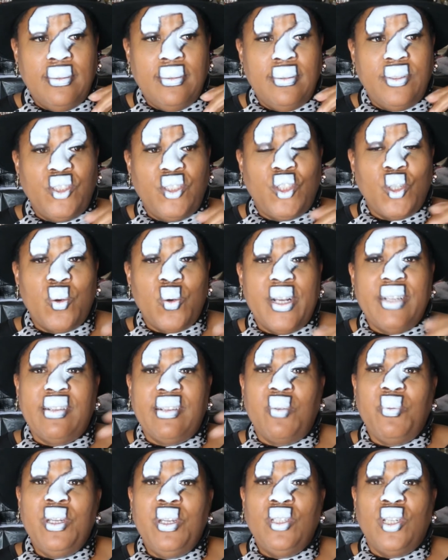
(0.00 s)
stories
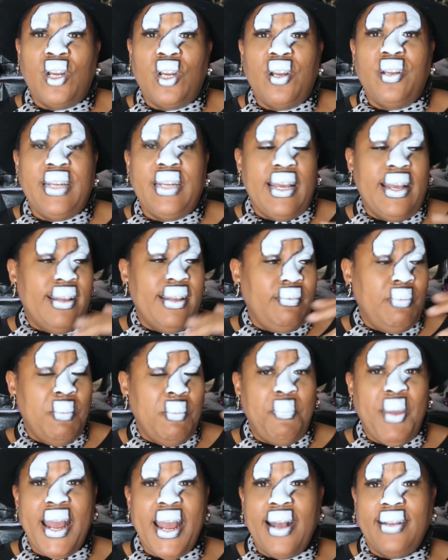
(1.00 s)
that we learn that have been
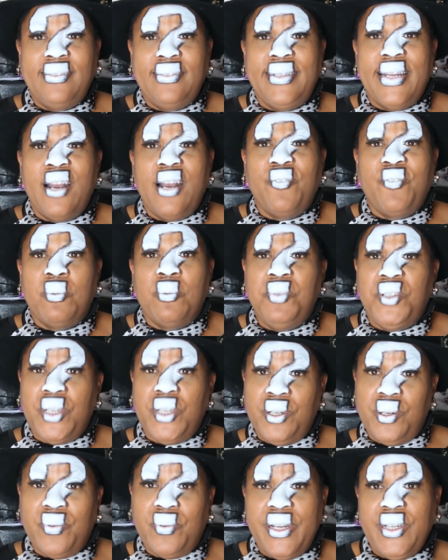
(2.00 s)
passed down from
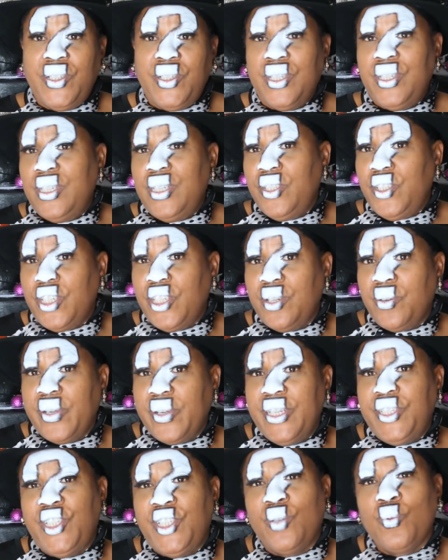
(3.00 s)
generation to
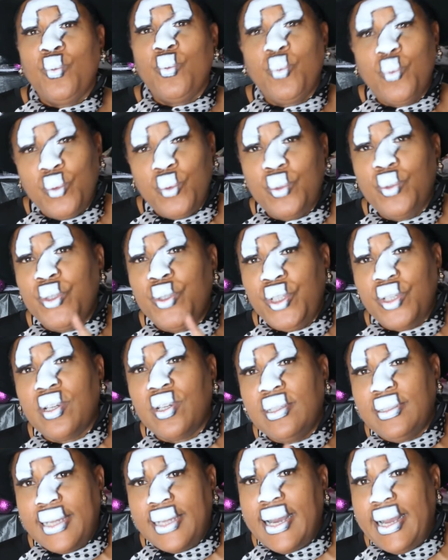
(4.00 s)
generation rule
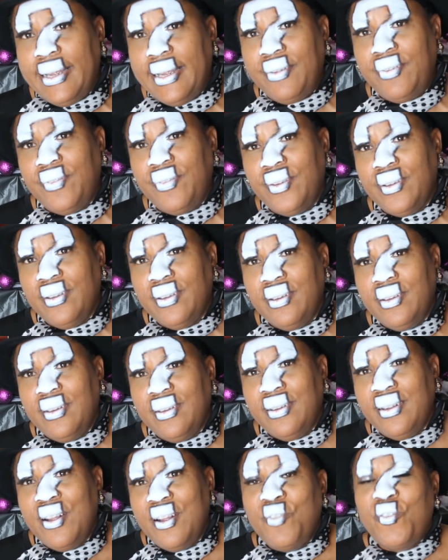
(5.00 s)
your life.
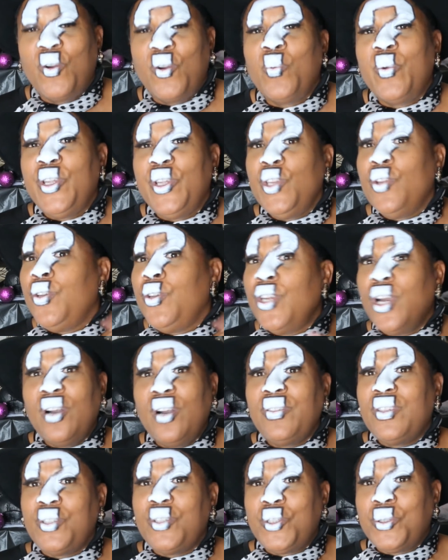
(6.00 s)
For when you
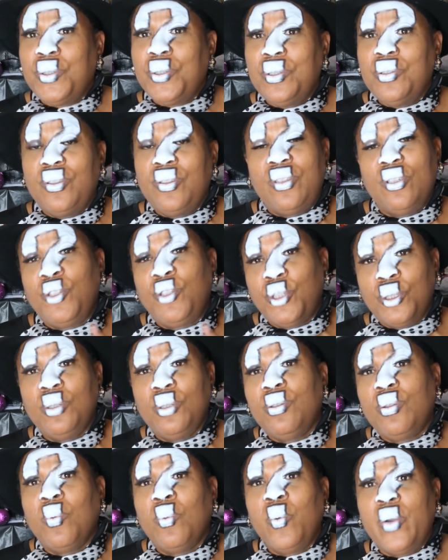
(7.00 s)
know the
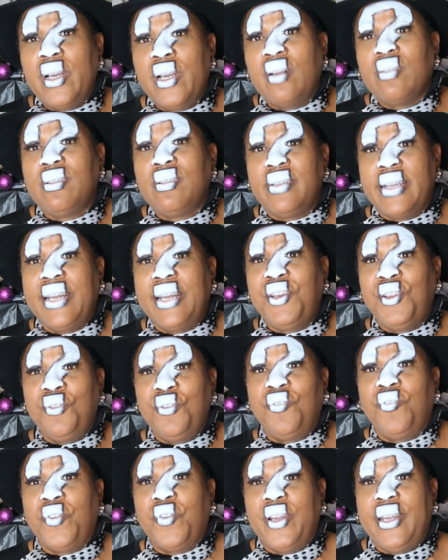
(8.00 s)
truth will set you
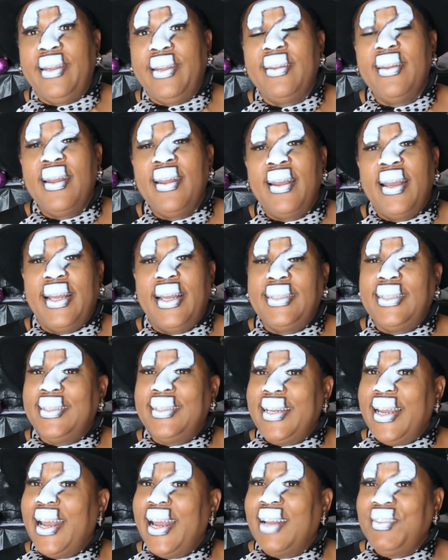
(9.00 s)
free. And
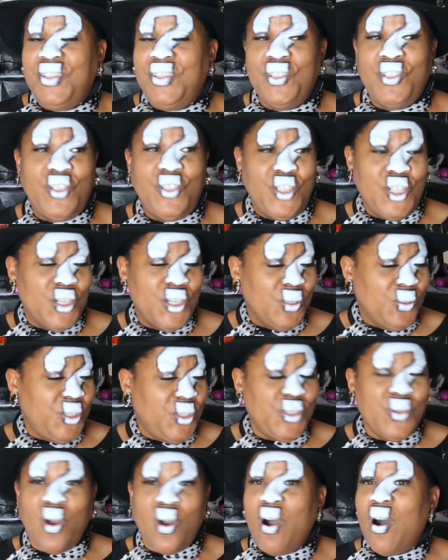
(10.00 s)
today I just showed
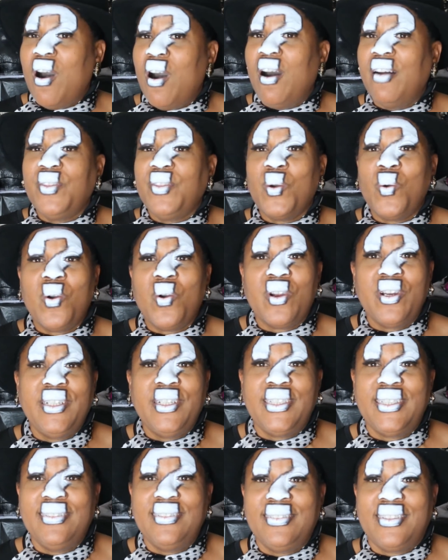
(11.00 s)
you all the
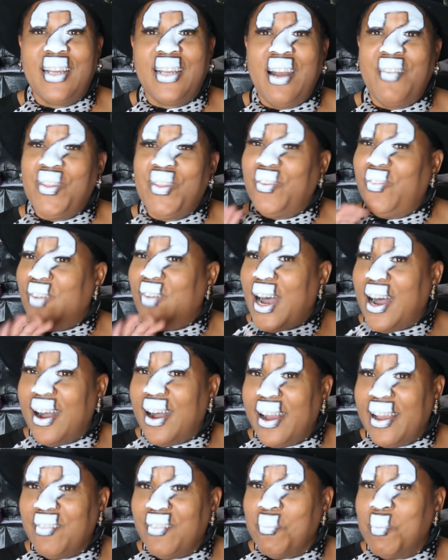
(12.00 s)
origins of the
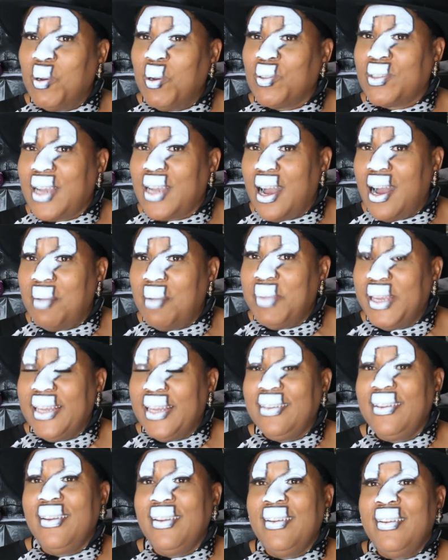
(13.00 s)
5 most
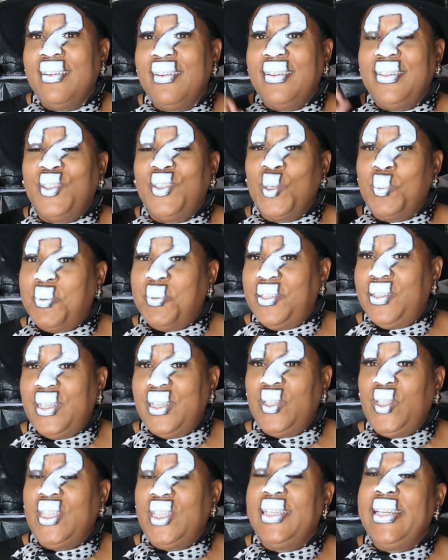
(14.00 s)
common
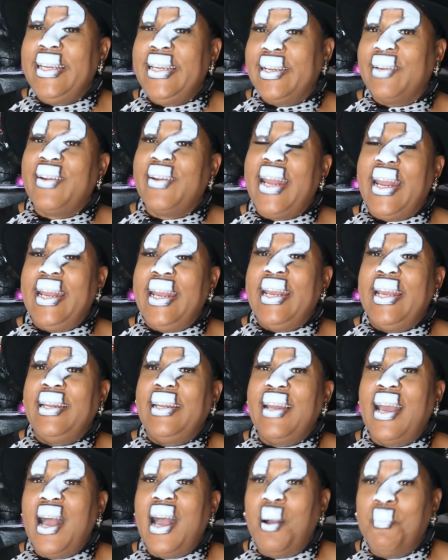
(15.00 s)
superstition here
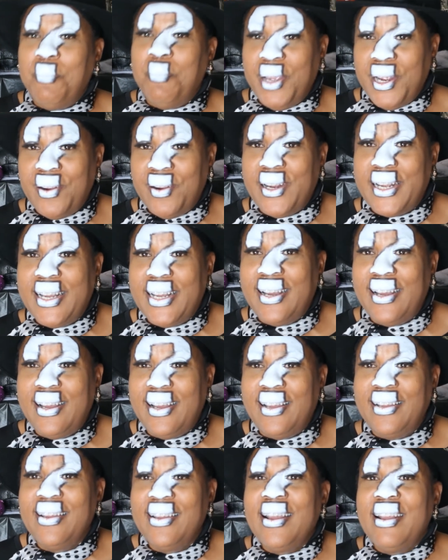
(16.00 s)
in
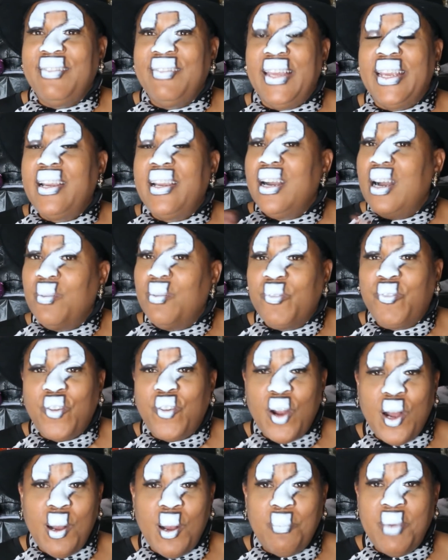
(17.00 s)
America. They come
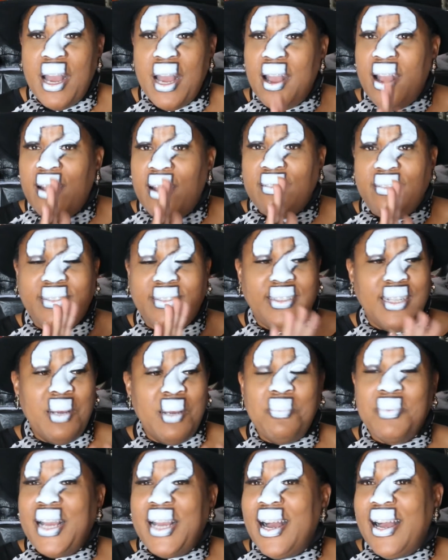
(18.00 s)
from
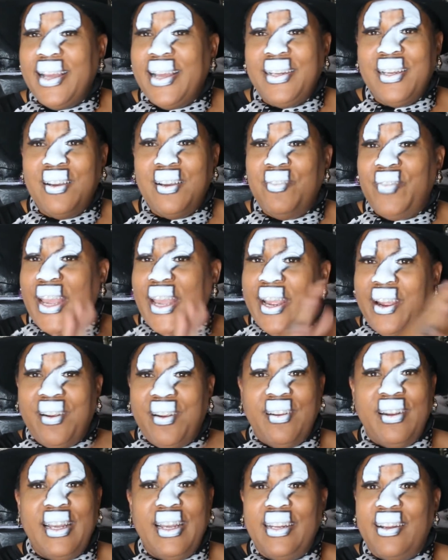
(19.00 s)
some kind of
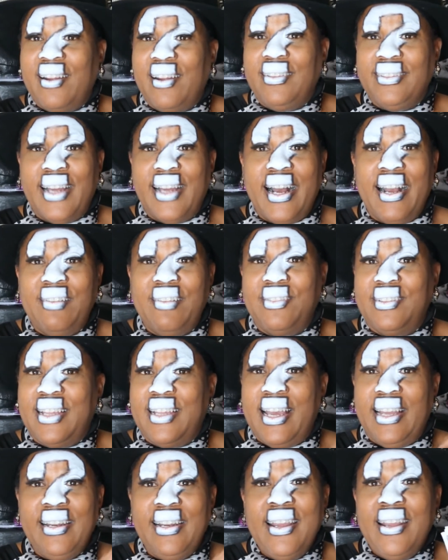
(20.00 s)
era in our lives
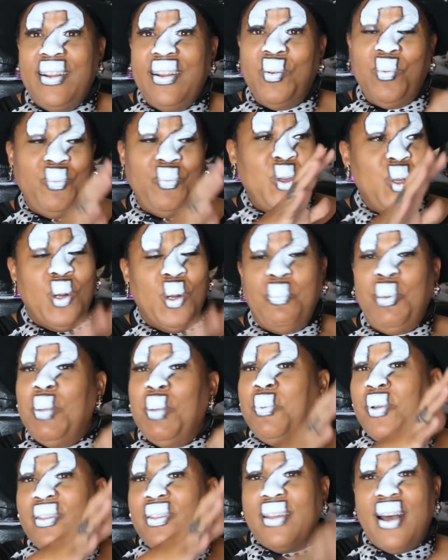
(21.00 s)
that
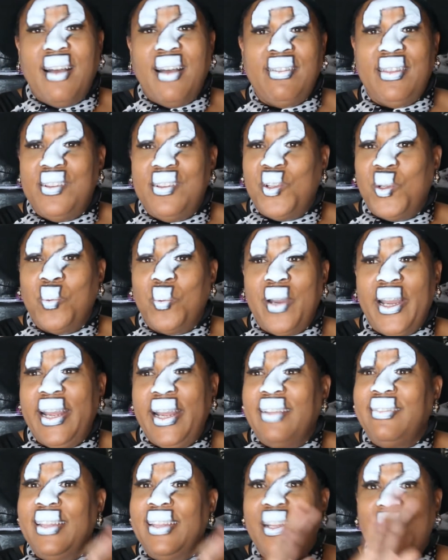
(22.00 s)
people thought this way,
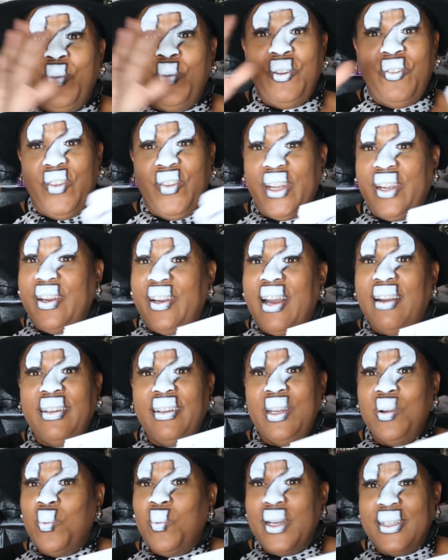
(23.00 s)
and then we figure out
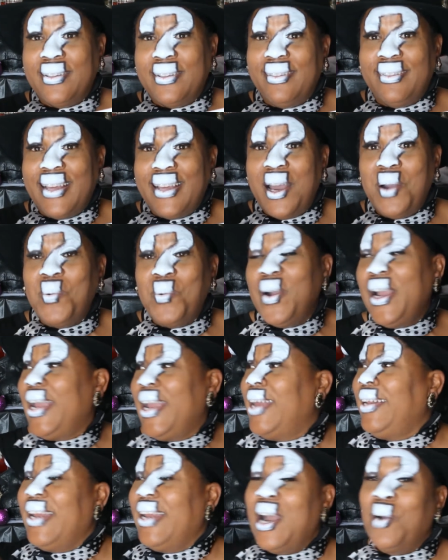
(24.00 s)
it wasn't that way,
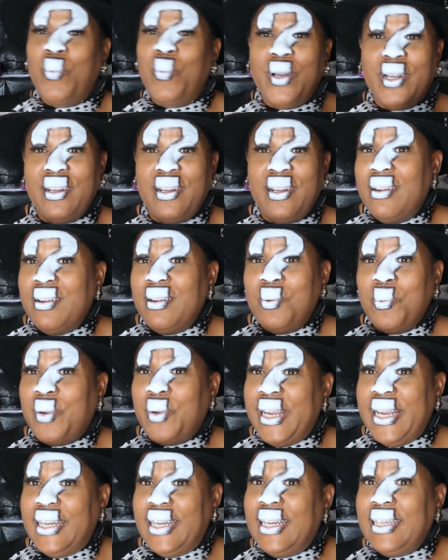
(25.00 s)
and now we're
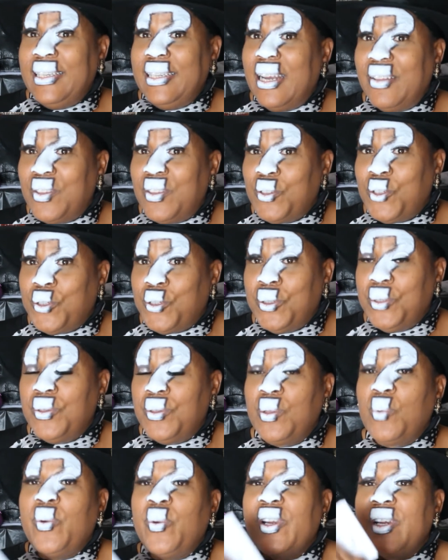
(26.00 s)
in another
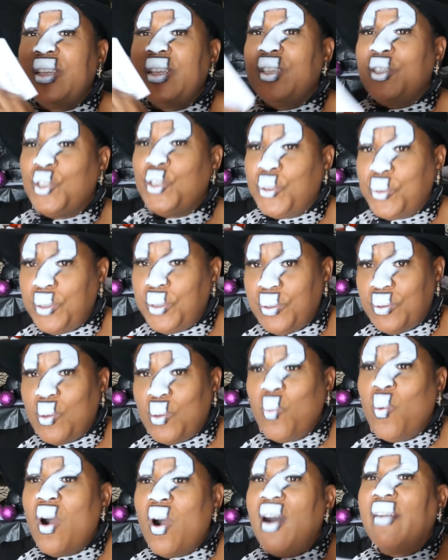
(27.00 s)
truth. We're in the truth.
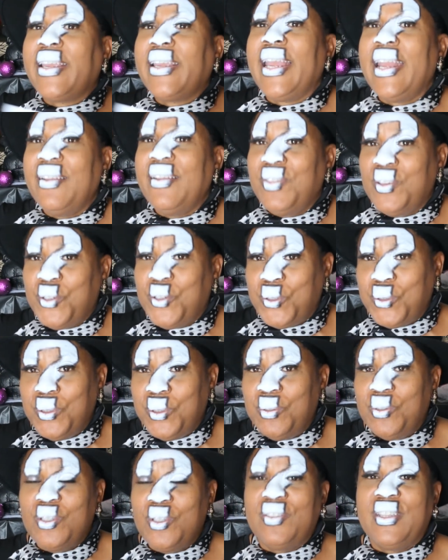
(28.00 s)
Walk in the
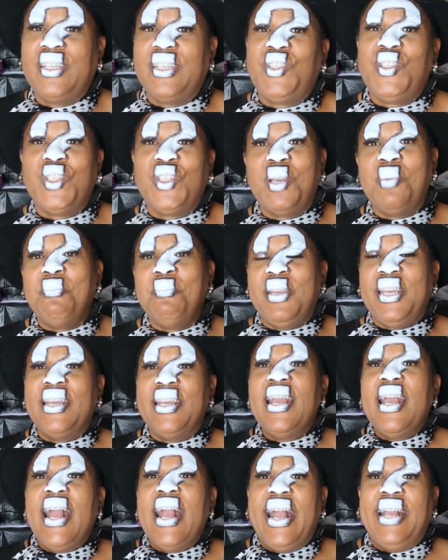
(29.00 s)
truth so that you can be
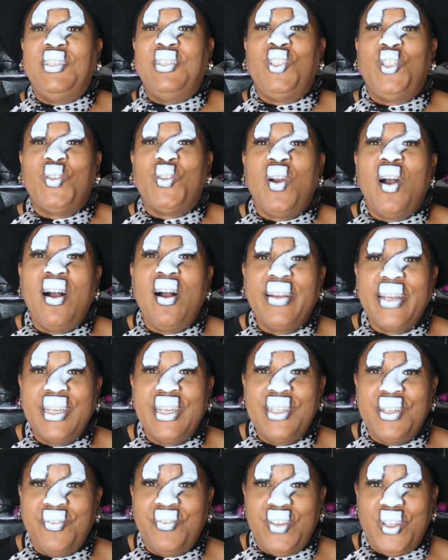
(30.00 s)
a strong
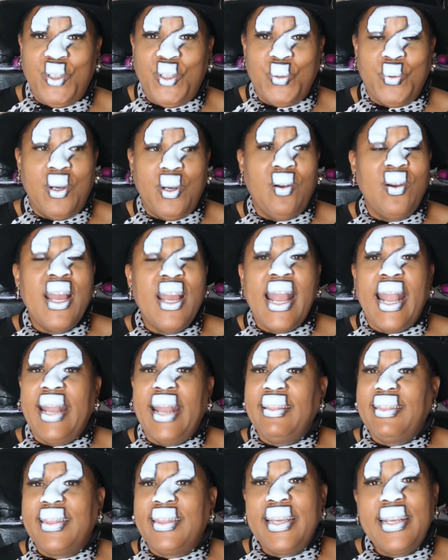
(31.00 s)
individual,
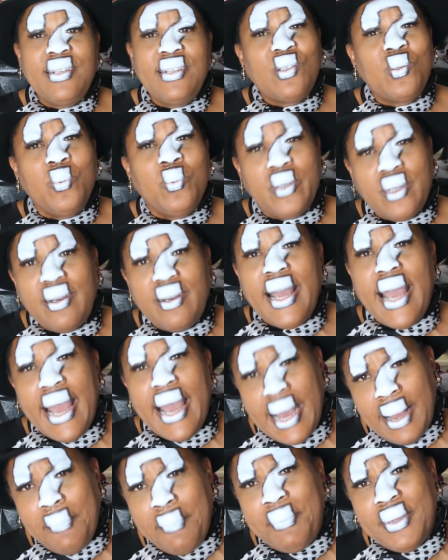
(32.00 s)
and things will
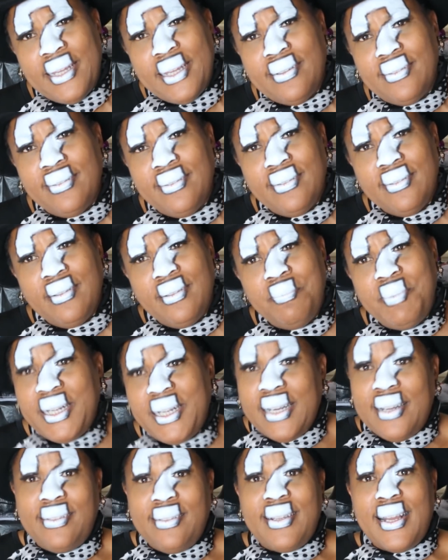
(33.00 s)
happen
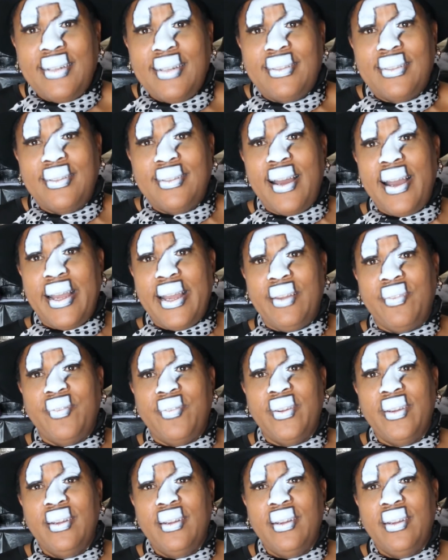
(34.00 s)
because that's life.